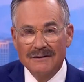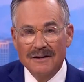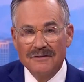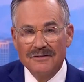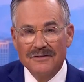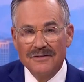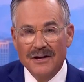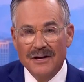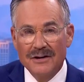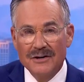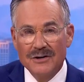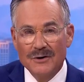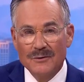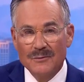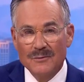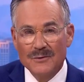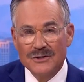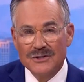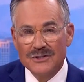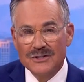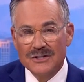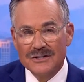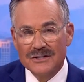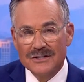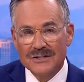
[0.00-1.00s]
that thunder
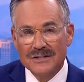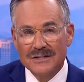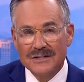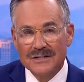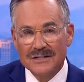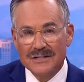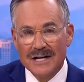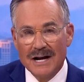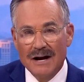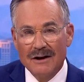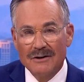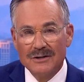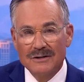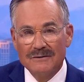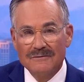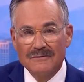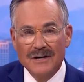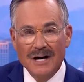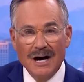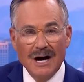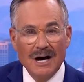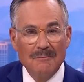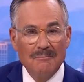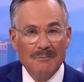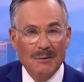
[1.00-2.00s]
was just the sound of
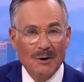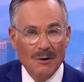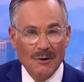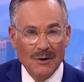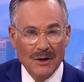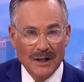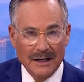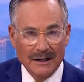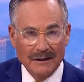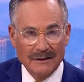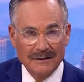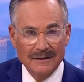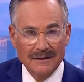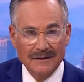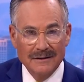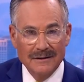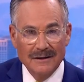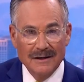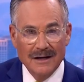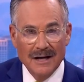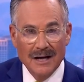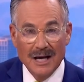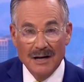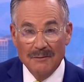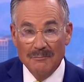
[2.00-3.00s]
God bowling,
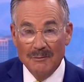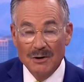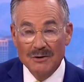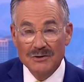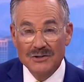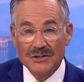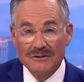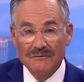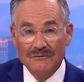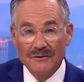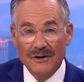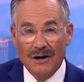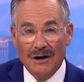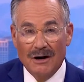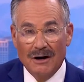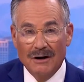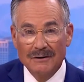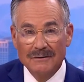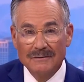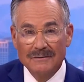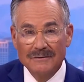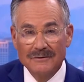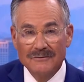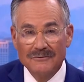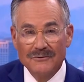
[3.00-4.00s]
and most of
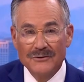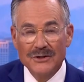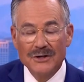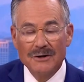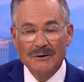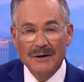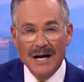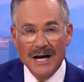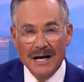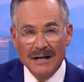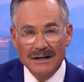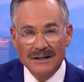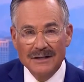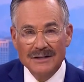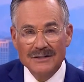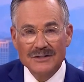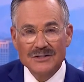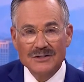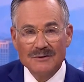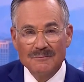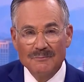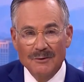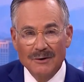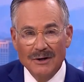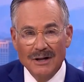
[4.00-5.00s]
all, for your endless
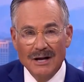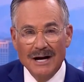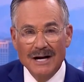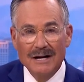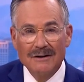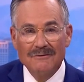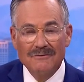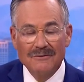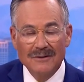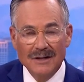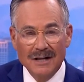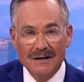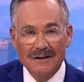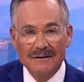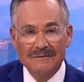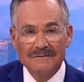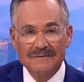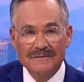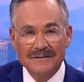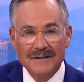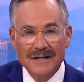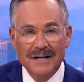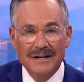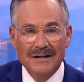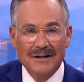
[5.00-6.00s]
supply of
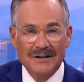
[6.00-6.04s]
love and